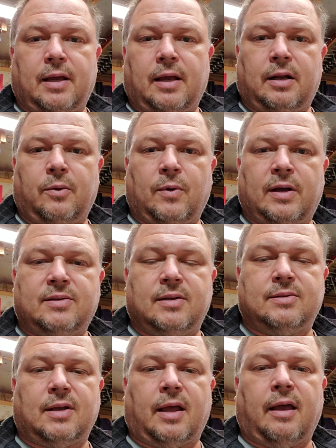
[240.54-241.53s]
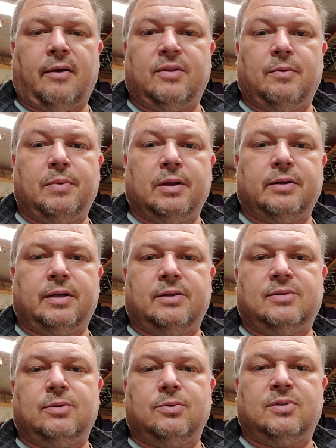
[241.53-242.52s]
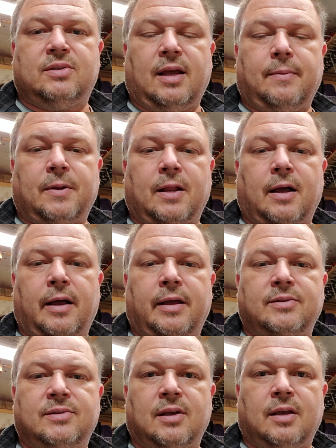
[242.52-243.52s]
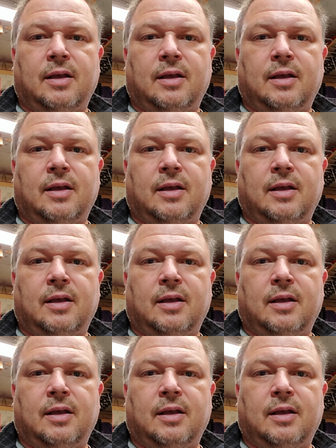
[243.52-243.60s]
anyway, since I have the ability to stabilize,